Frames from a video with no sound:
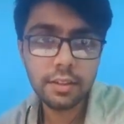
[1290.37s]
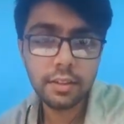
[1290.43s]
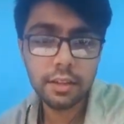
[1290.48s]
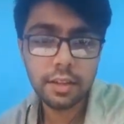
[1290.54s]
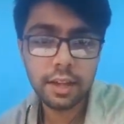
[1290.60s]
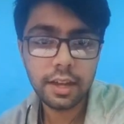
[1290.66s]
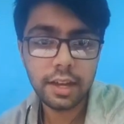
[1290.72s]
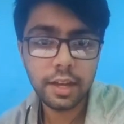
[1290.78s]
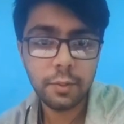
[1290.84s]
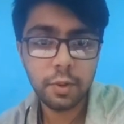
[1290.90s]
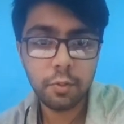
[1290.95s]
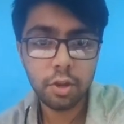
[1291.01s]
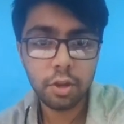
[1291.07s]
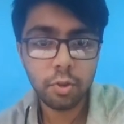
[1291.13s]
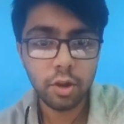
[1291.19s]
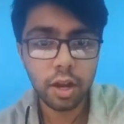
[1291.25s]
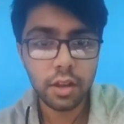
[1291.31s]
Yeah, anyone
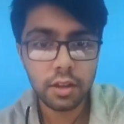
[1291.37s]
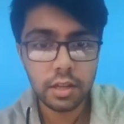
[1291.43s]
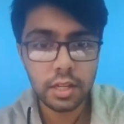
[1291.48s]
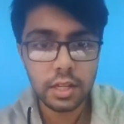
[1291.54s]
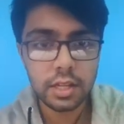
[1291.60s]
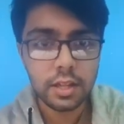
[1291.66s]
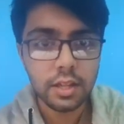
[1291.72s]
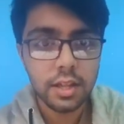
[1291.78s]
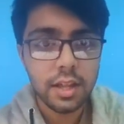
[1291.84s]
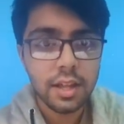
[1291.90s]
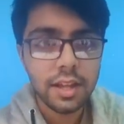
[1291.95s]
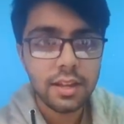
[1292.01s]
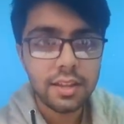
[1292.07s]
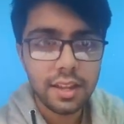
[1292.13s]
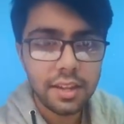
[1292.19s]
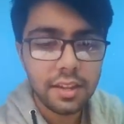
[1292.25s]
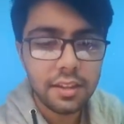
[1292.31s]
wants to answer this?
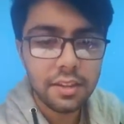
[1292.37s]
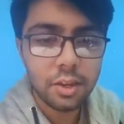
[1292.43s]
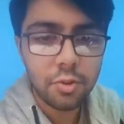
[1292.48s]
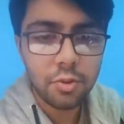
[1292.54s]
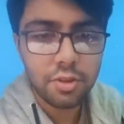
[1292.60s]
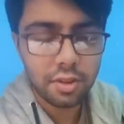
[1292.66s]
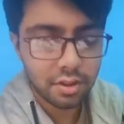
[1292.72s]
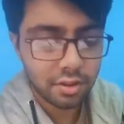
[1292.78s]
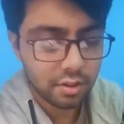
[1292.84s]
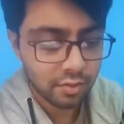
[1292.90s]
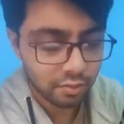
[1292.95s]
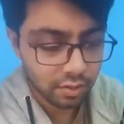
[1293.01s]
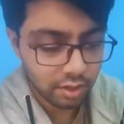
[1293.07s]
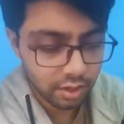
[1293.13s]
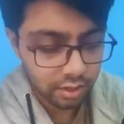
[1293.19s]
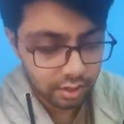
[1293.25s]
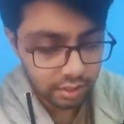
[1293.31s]
It's an easy question.
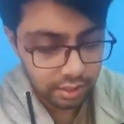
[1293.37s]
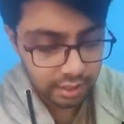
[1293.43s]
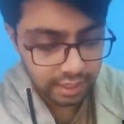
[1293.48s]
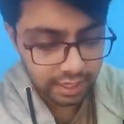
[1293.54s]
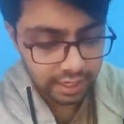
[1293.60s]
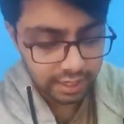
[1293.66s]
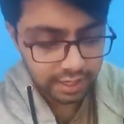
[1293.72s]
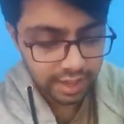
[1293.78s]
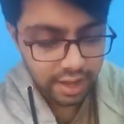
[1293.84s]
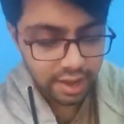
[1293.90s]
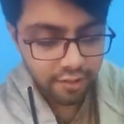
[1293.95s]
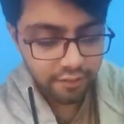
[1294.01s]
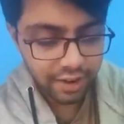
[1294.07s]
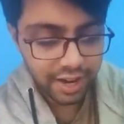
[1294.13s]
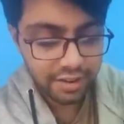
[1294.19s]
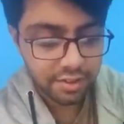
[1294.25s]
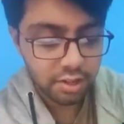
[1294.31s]
It's an
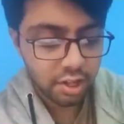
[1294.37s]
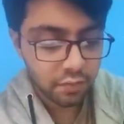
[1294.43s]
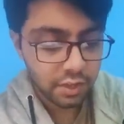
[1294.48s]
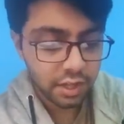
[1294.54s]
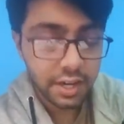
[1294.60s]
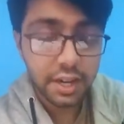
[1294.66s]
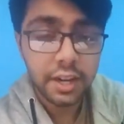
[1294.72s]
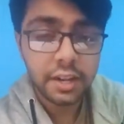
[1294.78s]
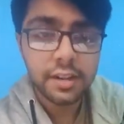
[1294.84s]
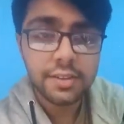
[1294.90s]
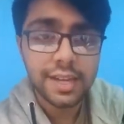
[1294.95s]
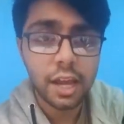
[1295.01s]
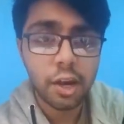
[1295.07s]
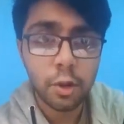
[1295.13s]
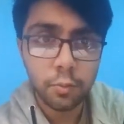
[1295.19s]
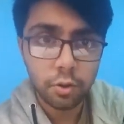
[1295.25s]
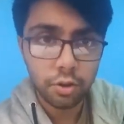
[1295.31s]
fracture of the radial
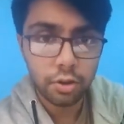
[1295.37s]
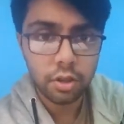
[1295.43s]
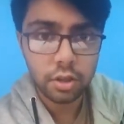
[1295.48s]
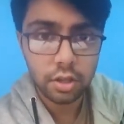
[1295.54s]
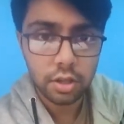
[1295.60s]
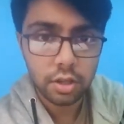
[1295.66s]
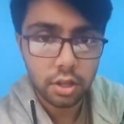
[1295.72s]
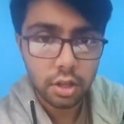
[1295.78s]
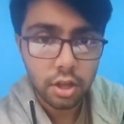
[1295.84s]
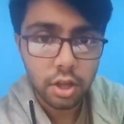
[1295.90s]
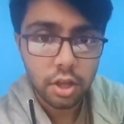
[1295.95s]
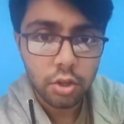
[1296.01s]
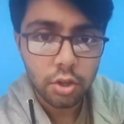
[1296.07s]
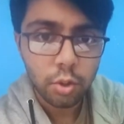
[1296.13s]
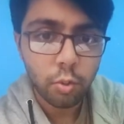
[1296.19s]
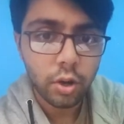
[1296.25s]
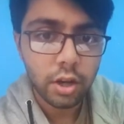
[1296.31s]
styloid process.
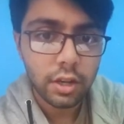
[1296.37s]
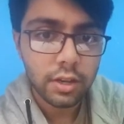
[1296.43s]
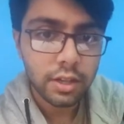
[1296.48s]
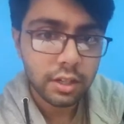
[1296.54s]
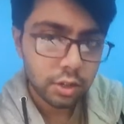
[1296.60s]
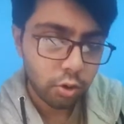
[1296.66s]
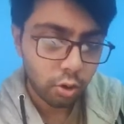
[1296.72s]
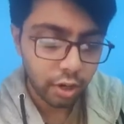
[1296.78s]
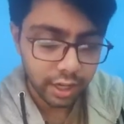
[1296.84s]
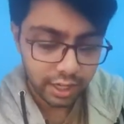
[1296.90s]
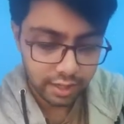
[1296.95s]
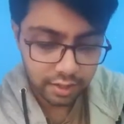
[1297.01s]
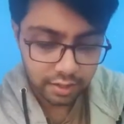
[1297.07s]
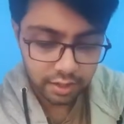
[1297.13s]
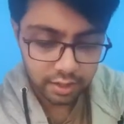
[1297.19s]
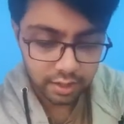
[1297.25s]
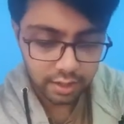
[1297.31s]
So what is it called
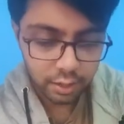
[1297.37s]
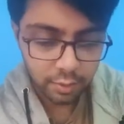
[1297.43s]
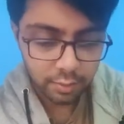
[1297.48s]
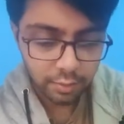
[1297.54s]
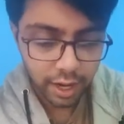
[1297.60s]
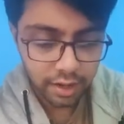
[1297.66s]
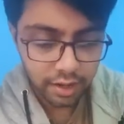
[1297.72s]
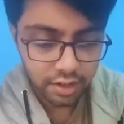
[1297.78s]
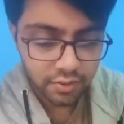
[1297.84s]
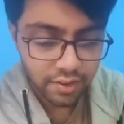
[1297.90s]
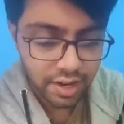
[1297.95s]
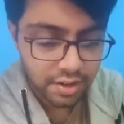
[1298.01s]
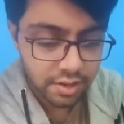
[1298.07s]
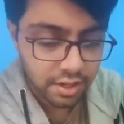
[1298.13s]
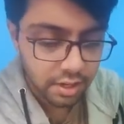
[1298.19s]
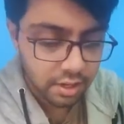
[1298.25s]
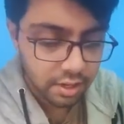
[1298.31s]
as? It's a Barton's
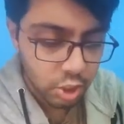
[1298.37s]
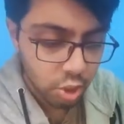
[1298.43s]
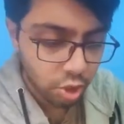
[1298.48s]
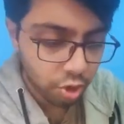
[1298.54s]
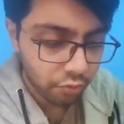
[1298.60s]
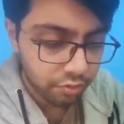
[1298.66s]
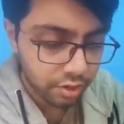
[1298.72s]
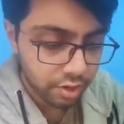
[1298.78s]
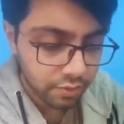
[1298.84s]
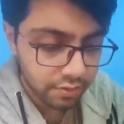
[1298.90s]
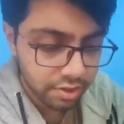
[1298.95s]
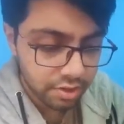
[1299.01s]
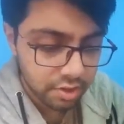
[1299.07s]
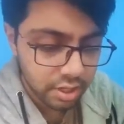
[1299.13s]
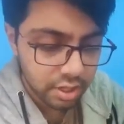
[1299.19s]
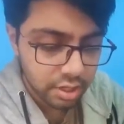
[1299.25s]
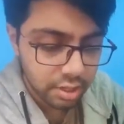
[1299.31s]
fracture, Schaffer's
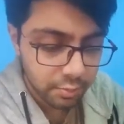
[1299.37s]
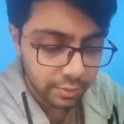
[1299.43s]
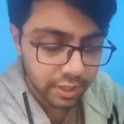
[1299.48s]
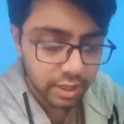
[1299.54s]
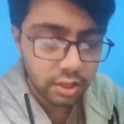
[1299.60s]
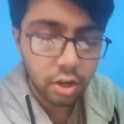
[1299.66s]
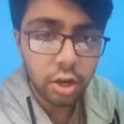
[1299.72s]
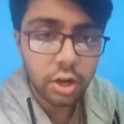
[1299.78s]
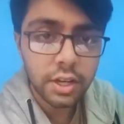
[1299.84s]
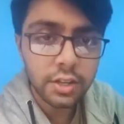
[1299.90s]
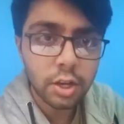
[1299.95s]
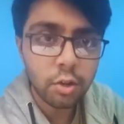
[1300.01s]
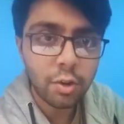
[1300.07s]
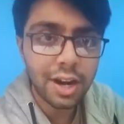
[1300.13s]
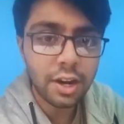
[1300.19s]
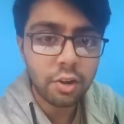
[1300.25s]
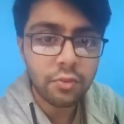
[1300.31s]
fracture, Smith, or it's a
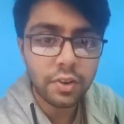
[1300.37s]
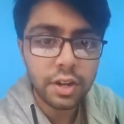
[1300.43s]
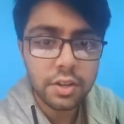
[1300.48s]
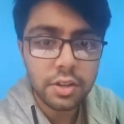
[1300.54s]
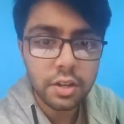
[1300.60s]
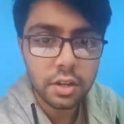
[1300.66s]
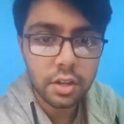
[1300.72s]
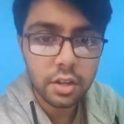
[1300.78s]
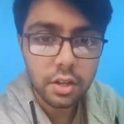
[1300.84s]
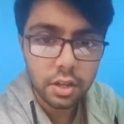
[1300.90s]
Rolando fracture.